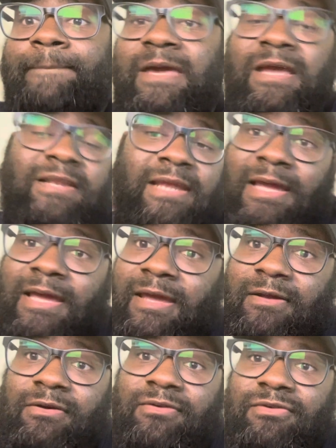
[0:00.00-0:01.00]
And Dak
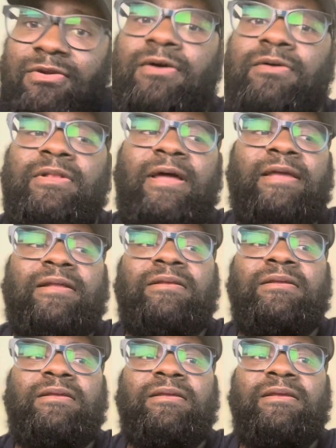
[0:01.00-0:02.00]
haters,
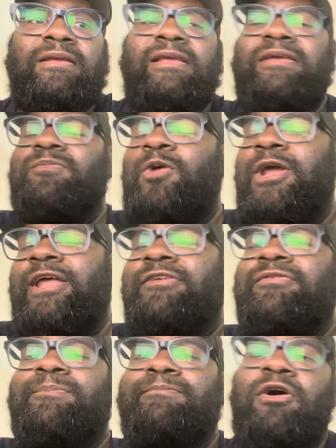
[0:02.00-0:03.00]
he
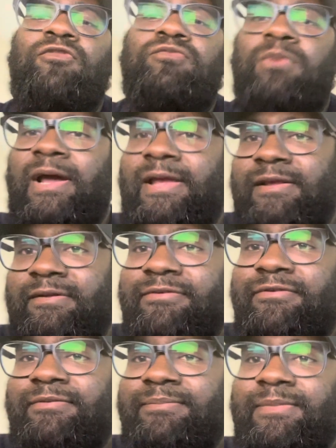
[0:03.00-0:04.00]
wins both ways.